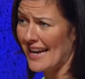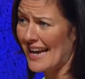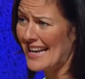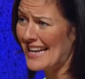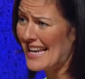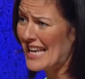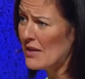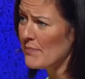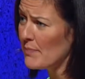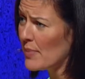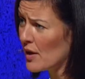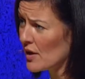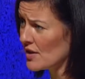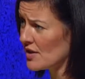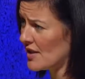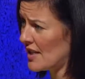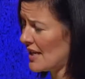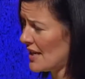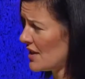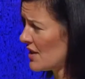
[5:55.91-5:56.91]
And in
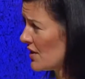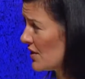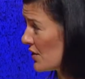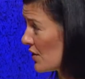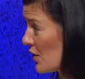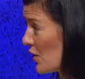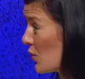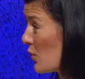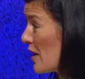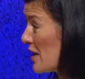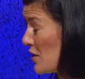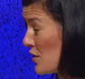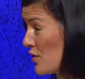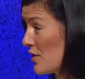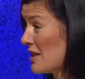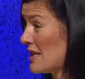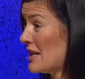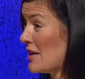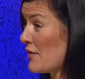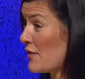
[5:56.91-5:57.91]
particular, when you're
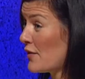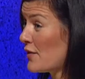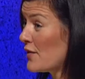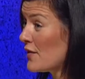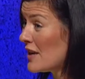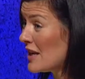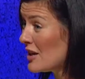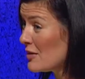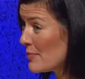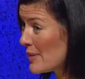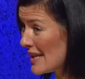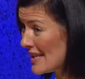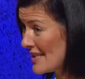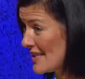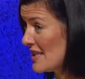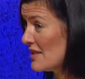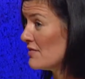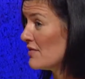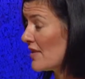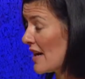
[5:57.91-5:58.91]
in a feed-based
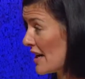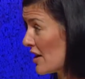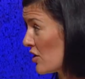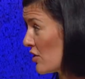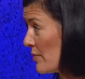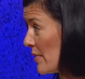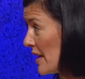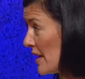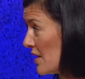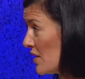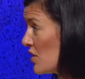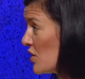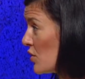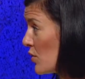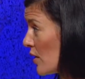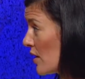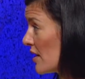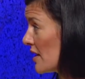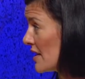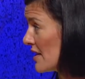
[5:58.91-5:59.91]
environment, you
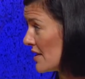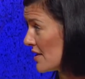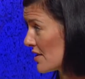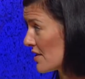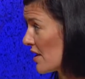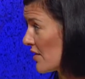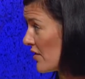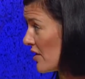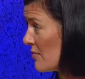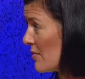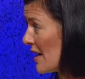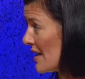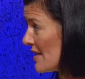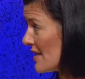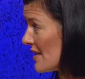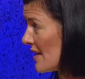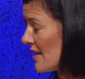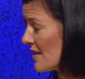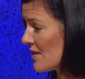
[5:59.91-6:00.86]
are in a discovery mindset.